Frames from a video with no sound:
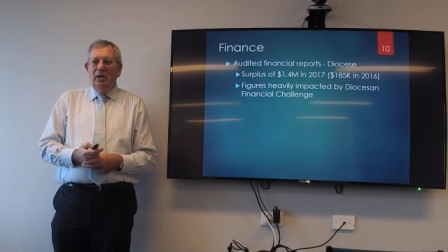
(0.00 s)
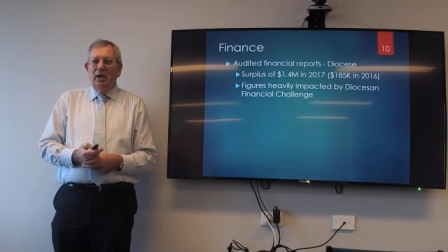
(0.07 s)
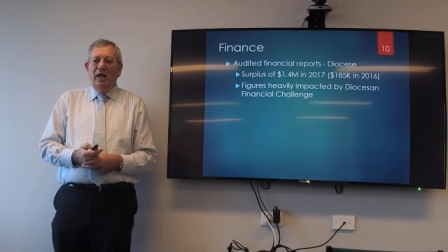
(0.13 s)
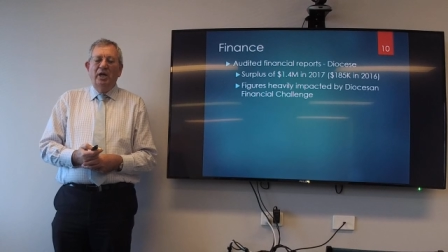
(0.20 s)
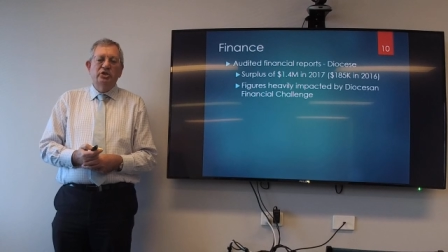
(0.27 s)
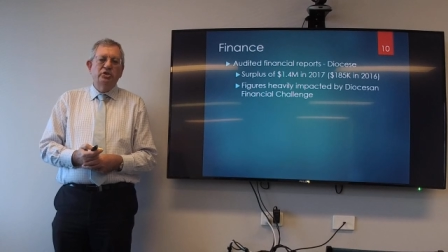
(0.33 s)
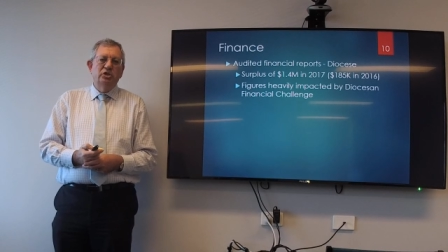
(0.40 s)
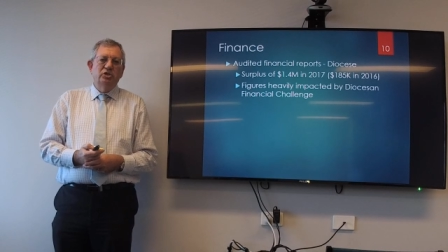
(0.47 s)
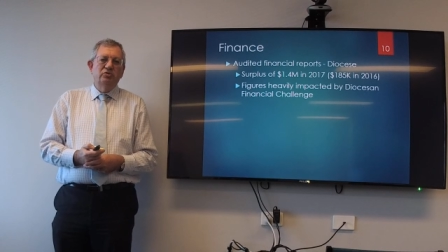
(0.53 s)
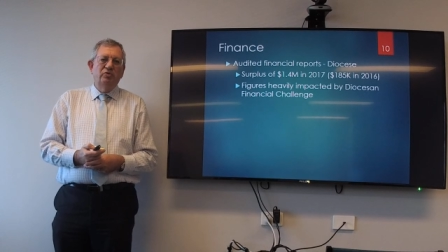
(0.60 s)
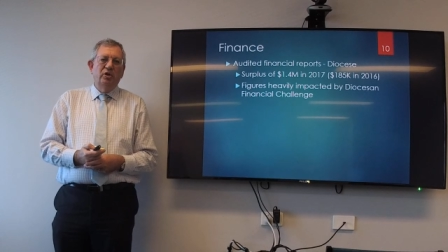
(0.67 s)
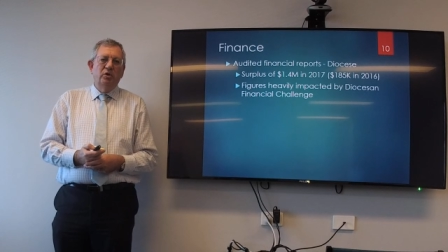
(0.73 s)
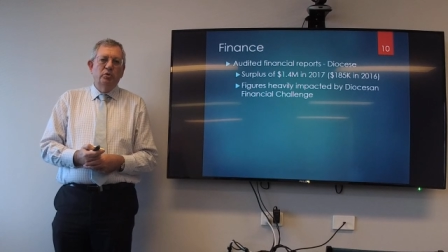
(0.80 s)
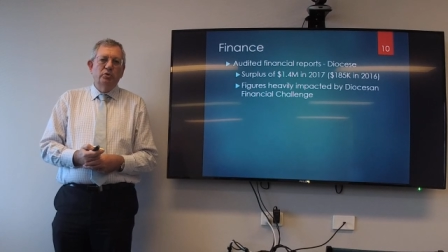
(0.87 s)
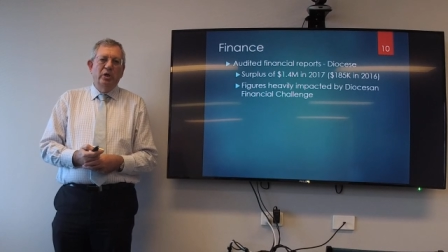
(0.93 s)
Last year's
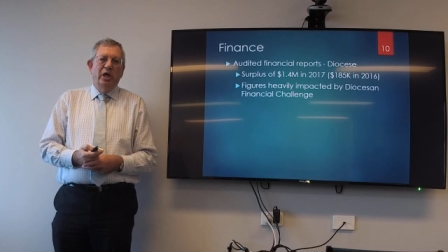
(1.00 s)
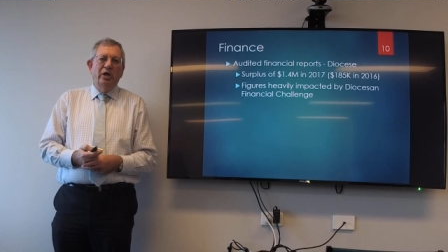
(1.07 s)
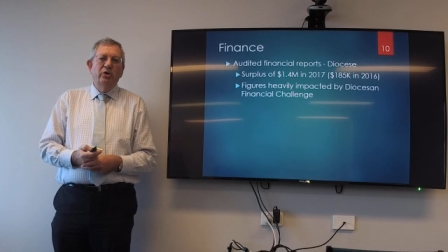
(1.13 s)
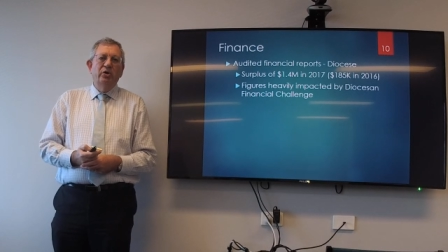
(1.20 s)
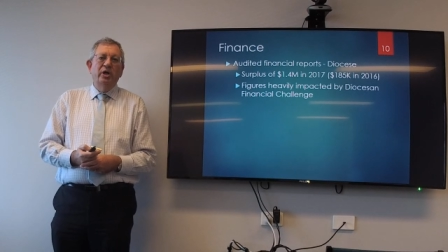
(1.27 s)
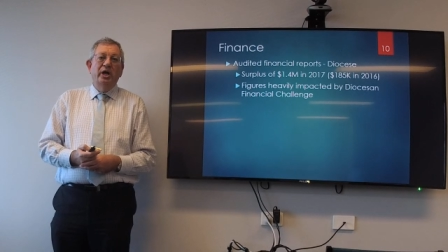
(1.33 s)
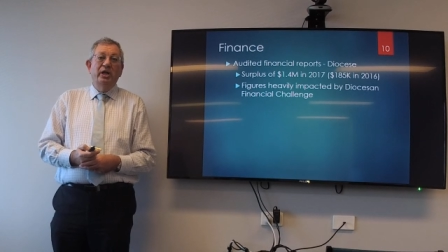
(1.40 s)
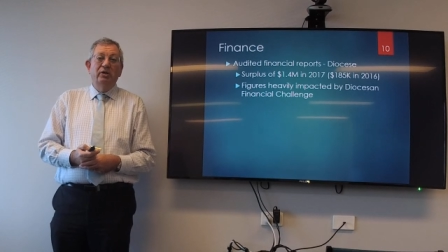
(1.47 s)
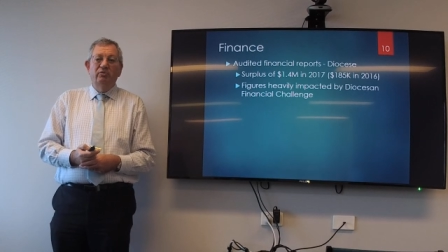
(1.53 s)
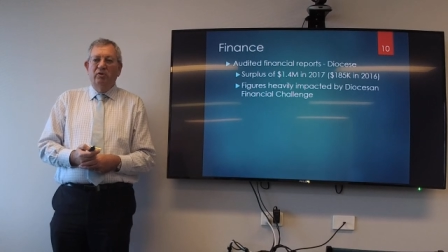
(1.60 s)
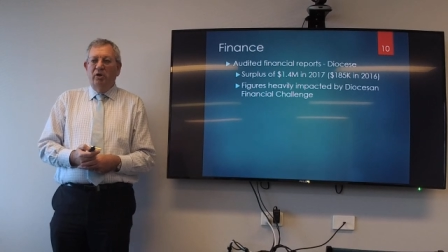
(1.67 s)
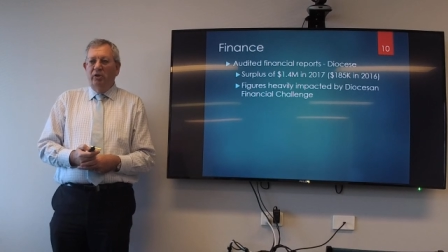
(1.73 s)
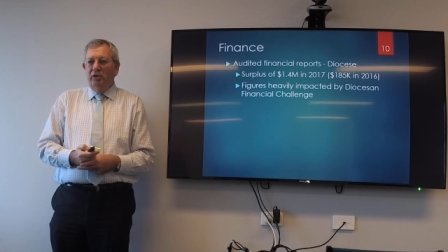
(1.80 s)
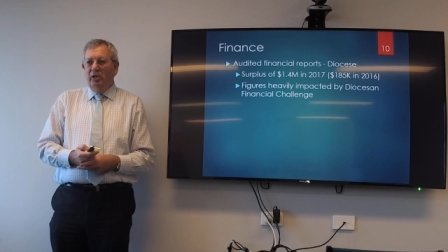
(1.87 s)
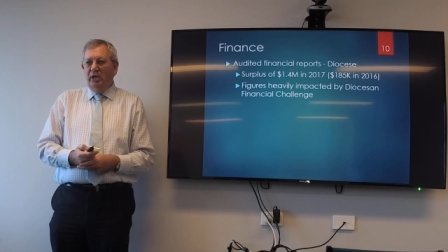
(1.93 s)
figure was
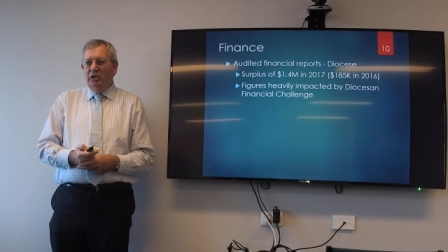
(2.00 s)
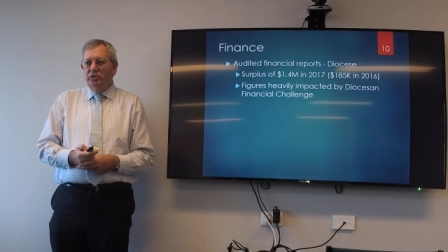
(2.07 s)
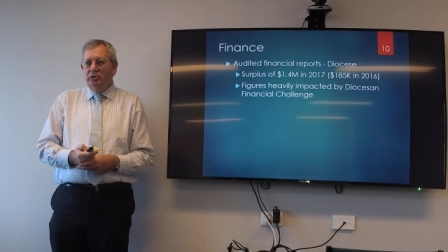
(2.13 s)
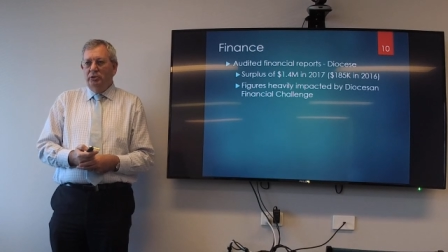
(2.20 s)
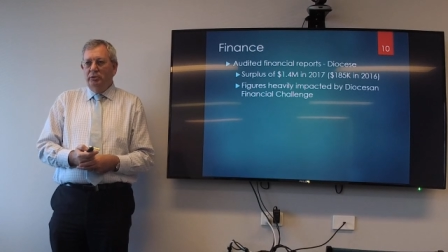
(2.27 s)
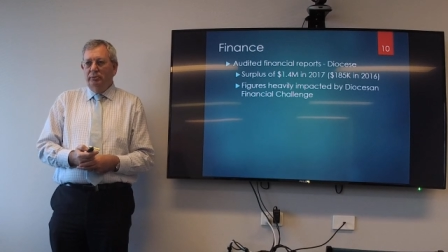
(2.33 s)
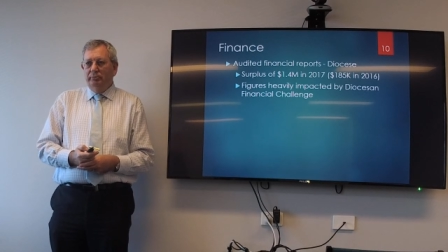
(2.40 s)
185,000.